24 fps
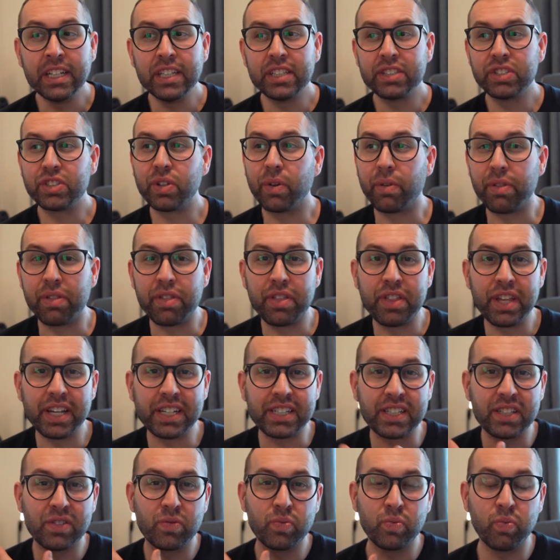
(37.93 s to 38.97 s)
So
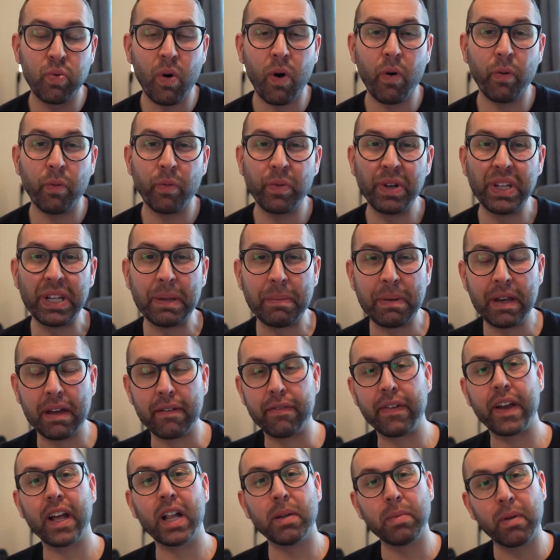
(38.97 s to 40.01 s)
this won't really be
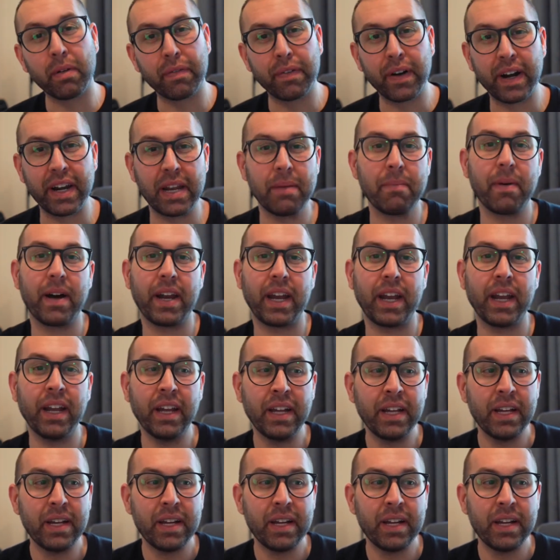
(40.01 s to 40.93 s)
available for anybody,